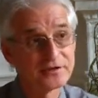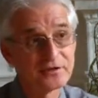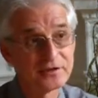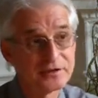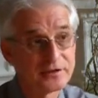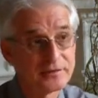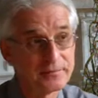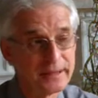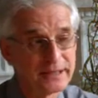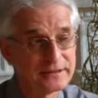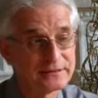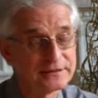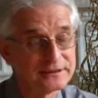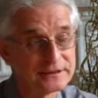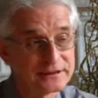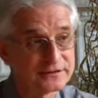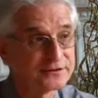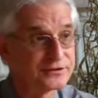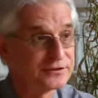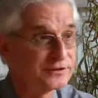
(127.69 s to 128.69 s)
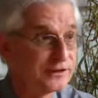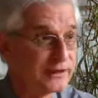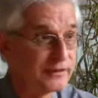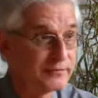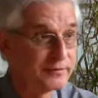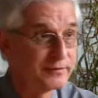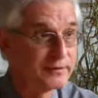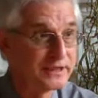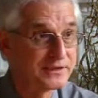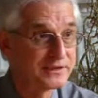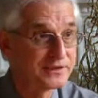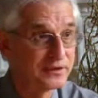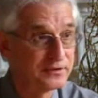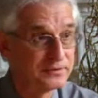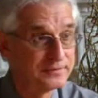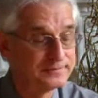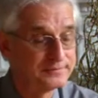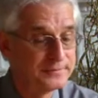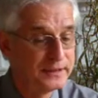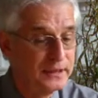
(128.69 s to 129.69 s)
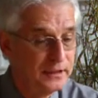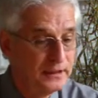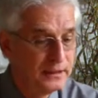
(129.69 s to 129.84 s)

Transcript: so it's about 6 or 7 months old.